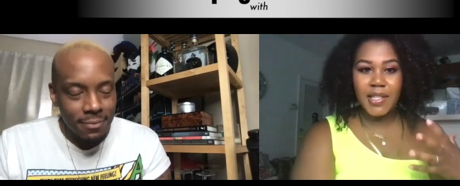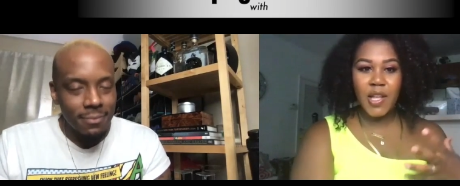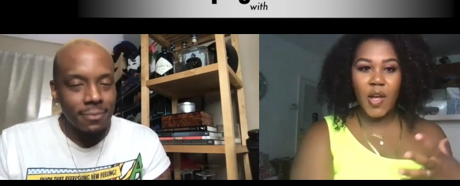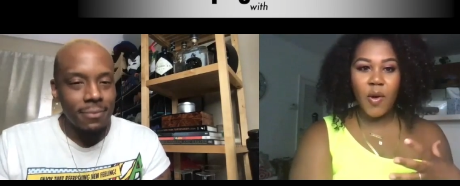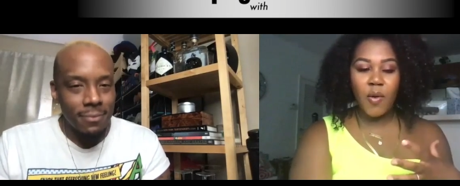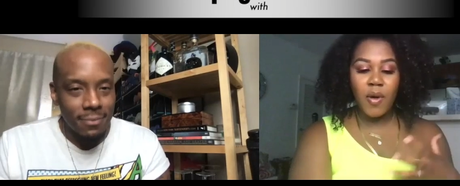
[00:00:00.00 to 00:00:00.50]

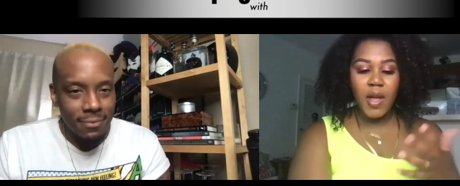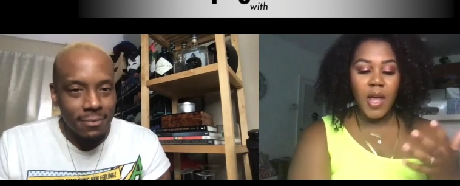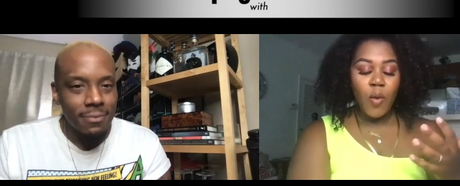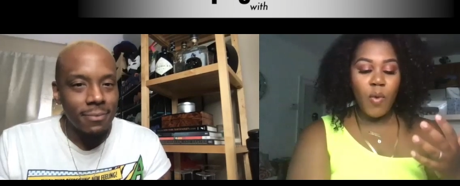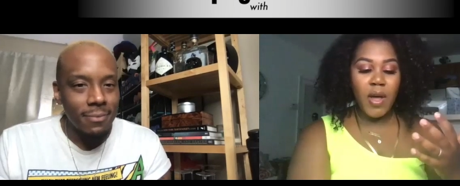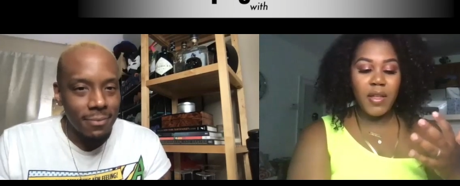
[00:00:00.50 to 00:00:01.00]
Speaker 1: So
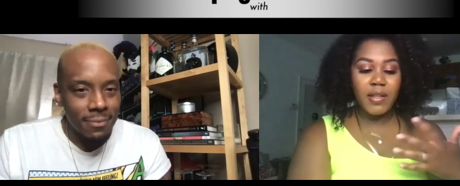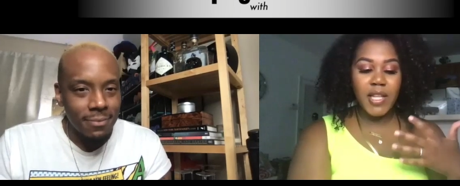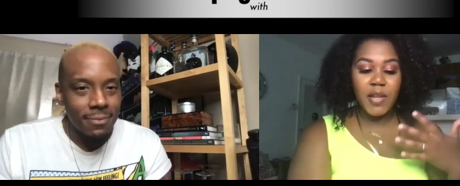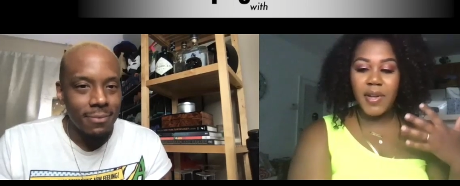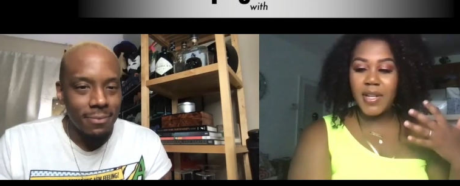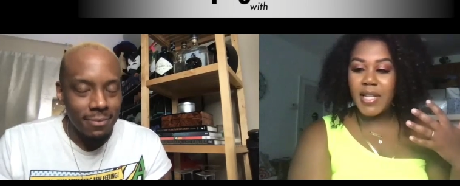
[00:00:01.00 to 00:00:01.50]
whether it's
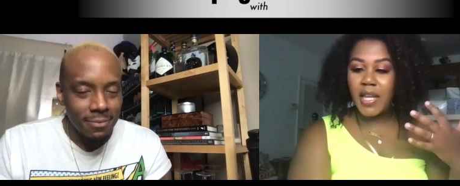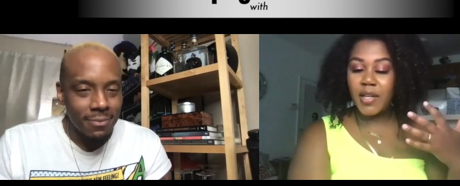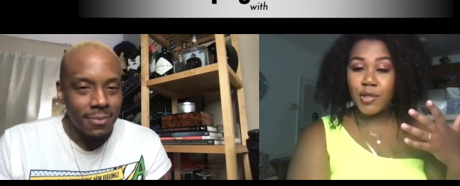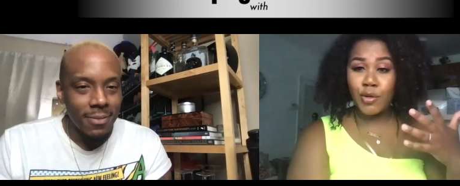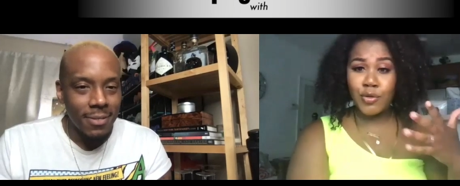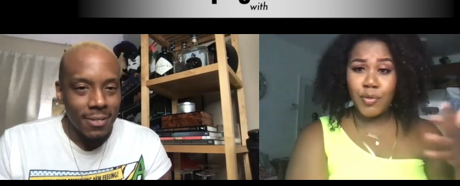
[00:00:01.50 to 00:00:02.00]
like you need to take
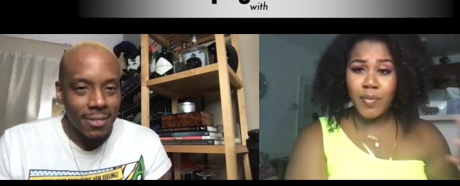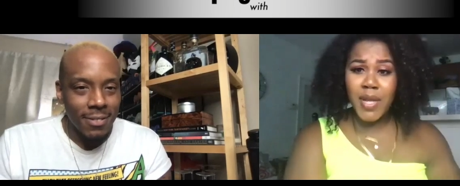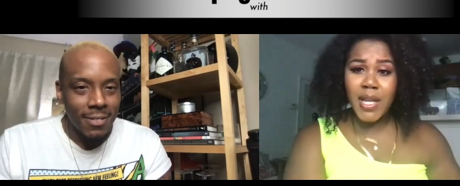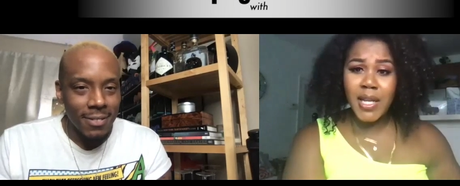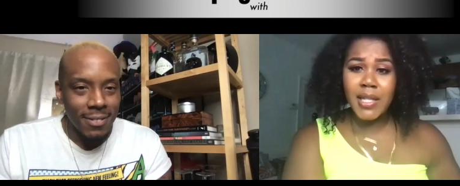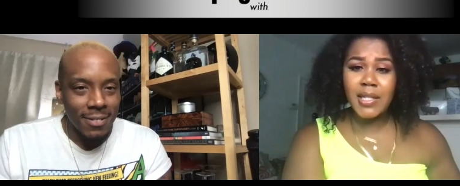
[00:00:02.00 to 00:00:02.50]
a social
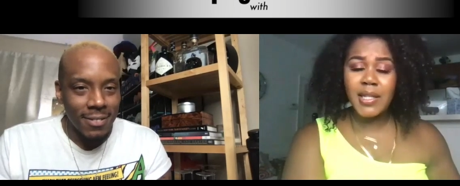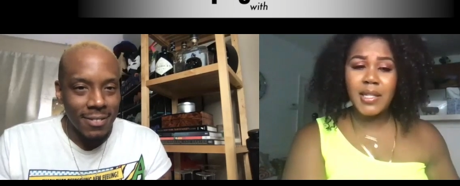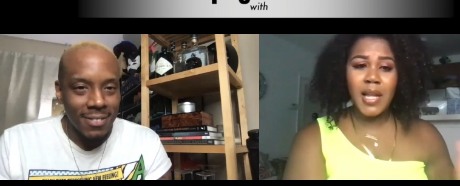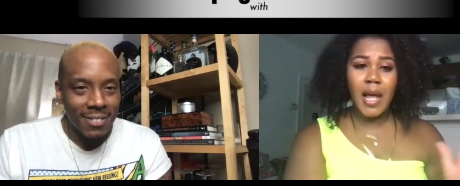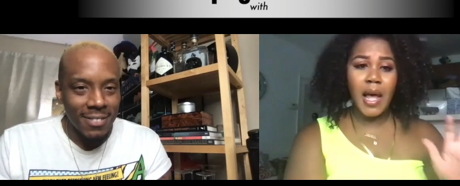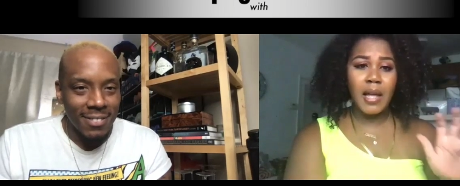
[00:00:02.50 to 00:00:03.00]
media
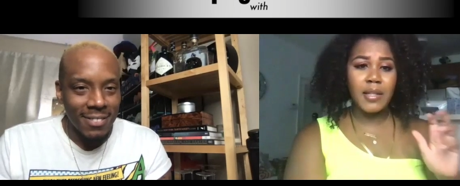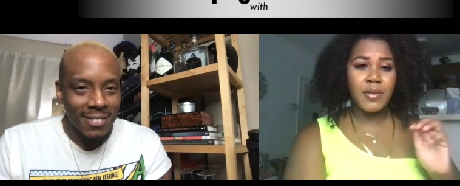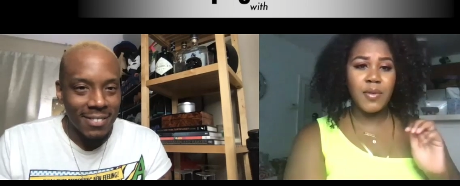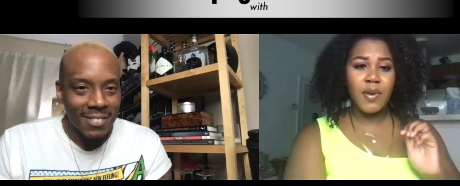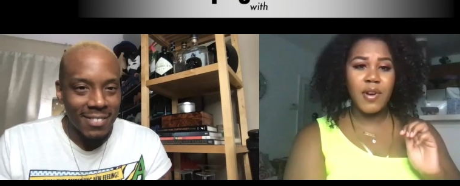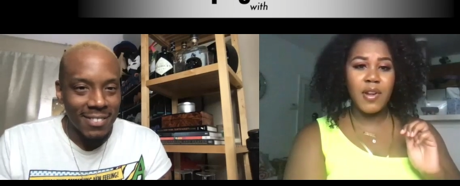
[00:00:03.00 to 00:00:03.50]
detox
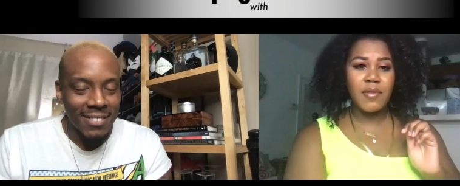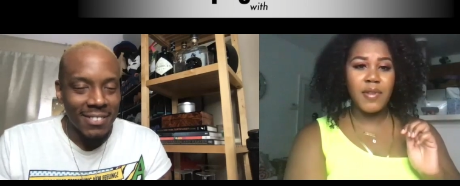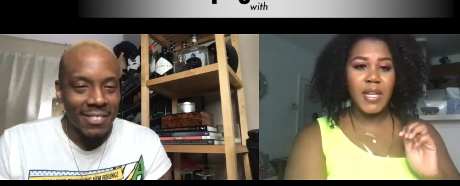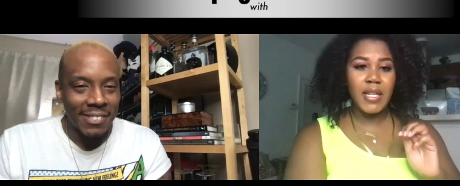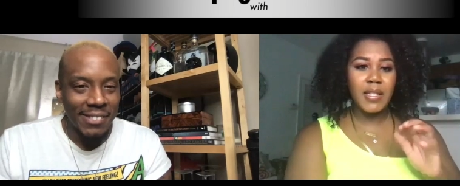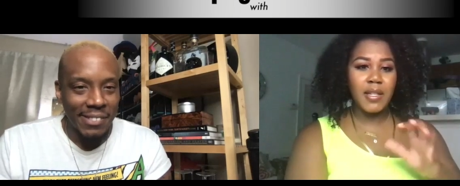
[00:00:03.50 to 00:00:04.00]
or you
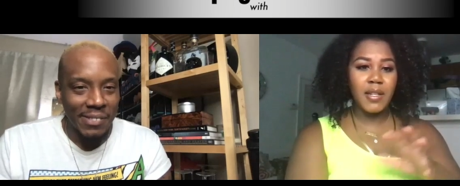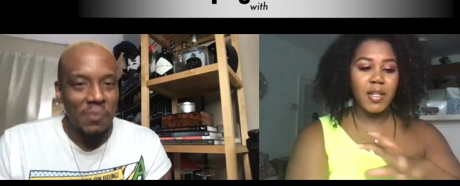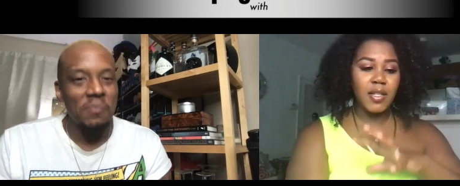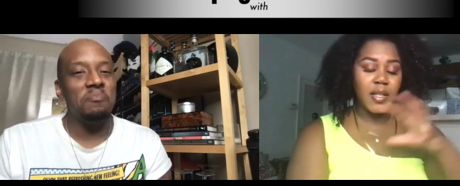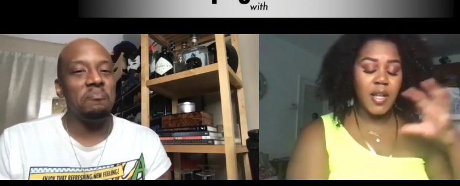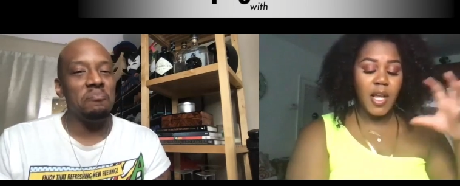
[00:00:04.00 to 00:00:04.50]
need to
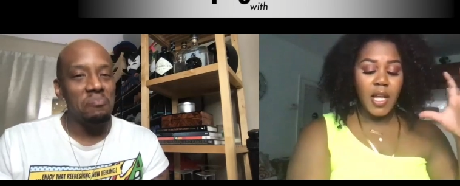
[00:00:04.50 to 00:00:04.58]
just